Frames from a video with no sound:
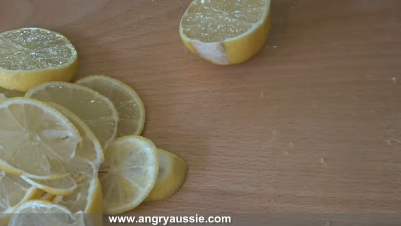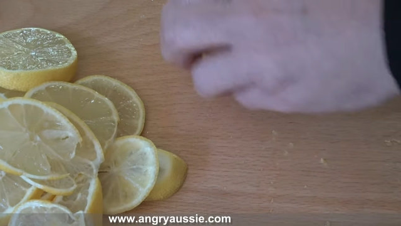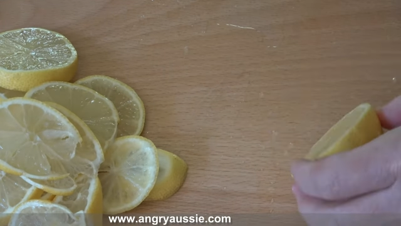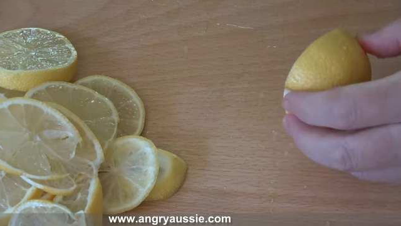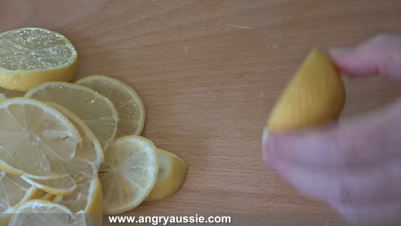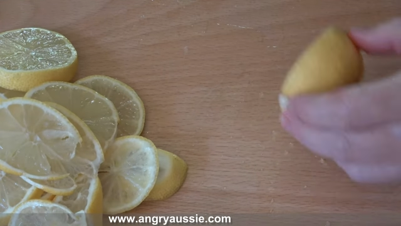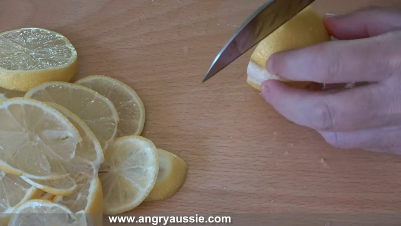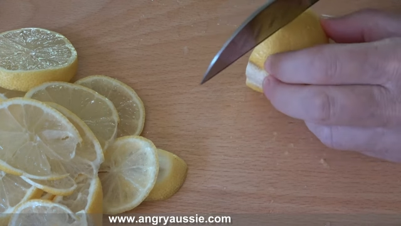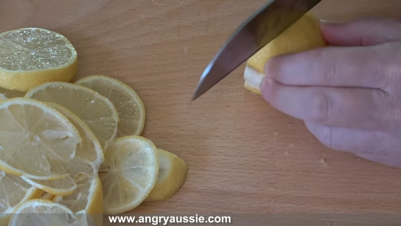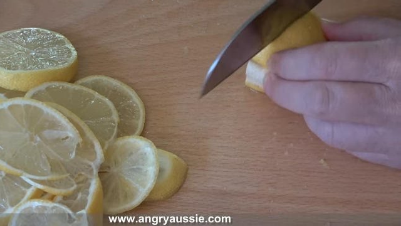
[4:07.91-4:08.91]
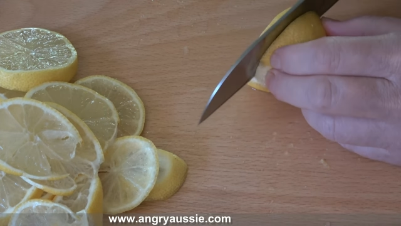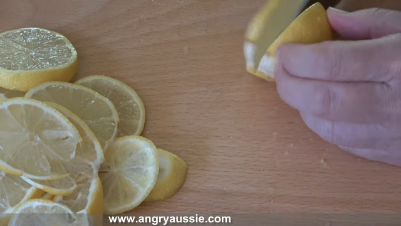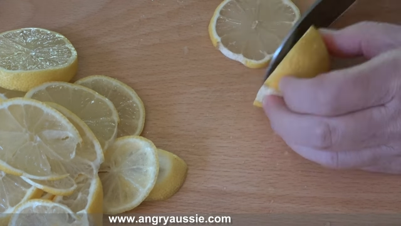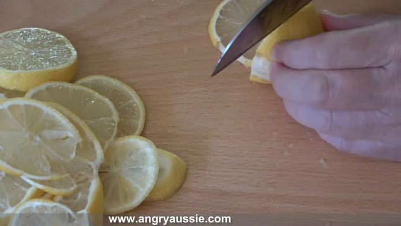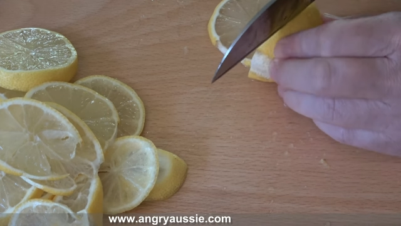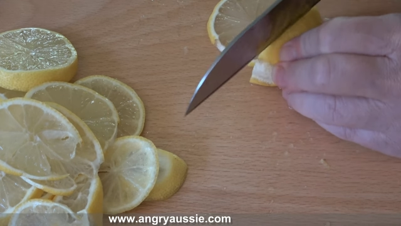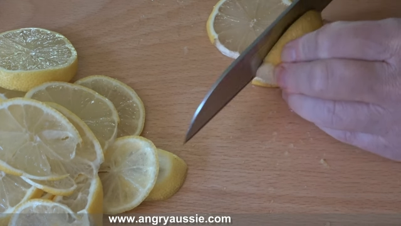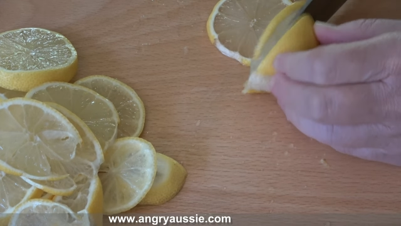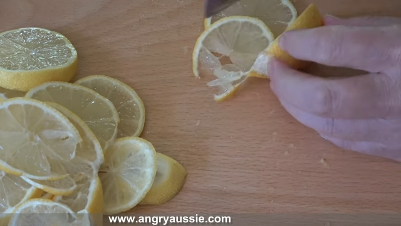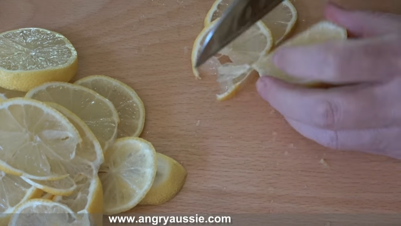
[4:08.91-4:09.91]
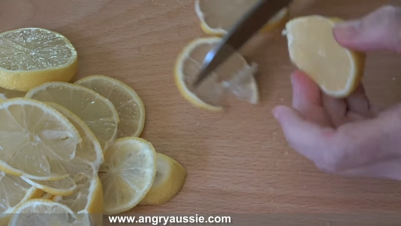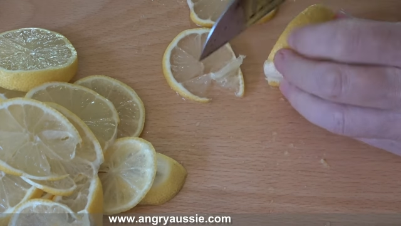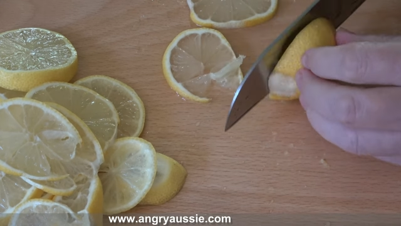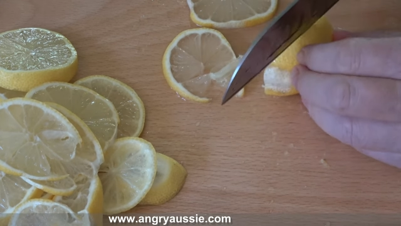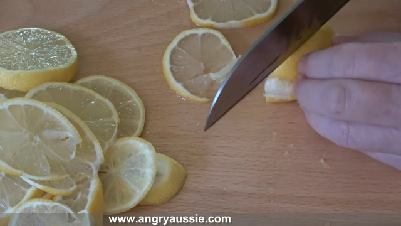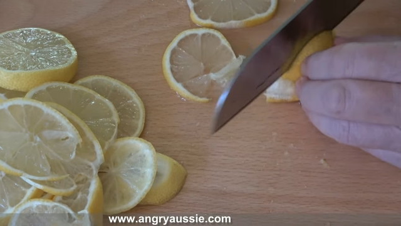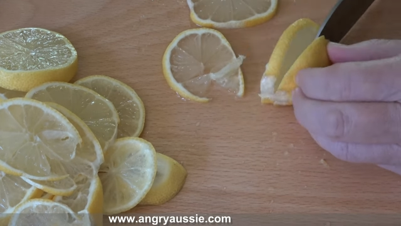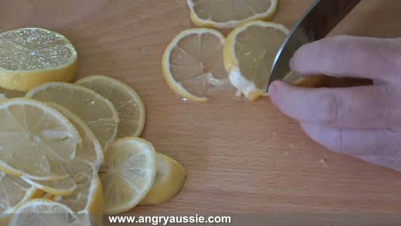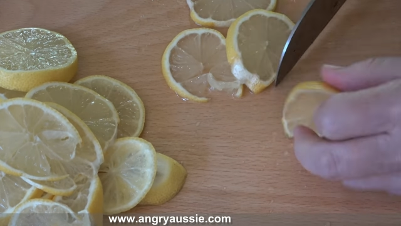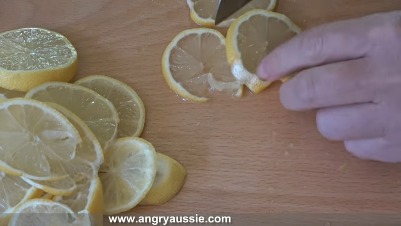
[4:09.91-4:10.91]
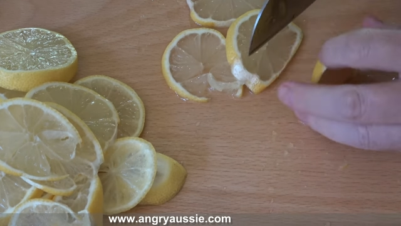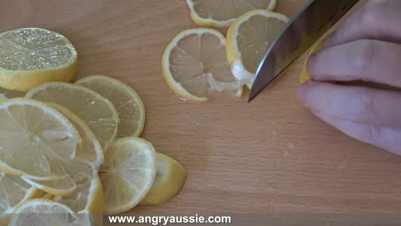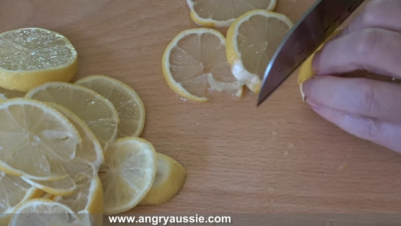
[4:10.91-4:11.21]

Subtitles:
[unreadable: no face in view]